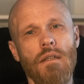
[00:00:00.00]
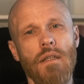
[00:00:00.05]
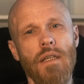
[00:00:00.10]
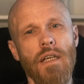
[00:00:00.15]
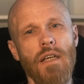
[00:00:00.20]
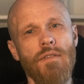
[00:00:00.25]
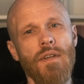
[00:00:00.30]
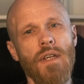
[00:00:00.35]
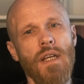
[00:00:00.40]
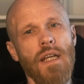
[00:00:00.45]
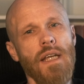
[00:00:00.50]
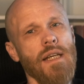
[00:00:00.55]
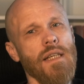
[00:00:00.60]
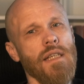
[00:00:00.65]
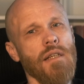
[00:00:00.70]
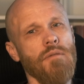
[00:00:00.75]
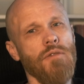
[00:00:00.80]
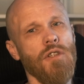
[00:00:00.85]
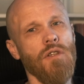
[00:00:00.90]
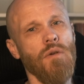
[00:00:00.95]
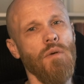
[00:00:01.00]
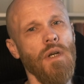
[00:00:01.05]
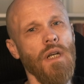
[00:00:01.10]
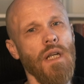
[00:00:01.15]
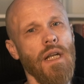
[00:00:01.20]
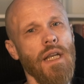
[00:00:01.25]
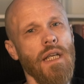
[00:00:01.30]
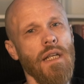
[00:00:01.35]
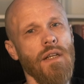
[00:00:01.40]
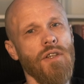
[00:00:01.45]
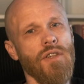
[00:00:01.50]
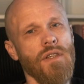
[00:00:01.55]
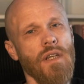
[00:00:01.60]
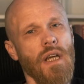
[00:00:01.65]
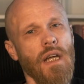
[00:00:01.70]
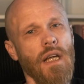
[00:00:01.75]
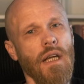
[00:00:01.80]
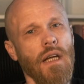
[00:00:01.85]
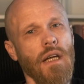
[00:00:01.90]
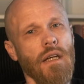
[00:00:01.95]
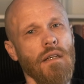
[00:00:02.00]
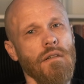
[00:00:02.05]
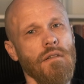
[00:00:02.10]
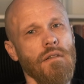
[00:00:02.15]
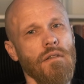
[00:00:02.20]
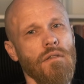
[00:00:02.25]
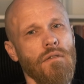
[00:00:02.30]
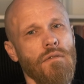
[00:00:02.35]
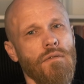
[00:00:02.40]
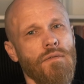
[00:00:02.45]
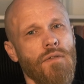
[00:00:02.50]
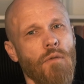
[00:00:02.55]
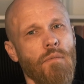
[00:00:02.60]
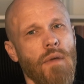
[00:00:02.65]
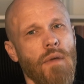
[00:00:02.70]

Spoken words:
It even links him to a lineage saying, from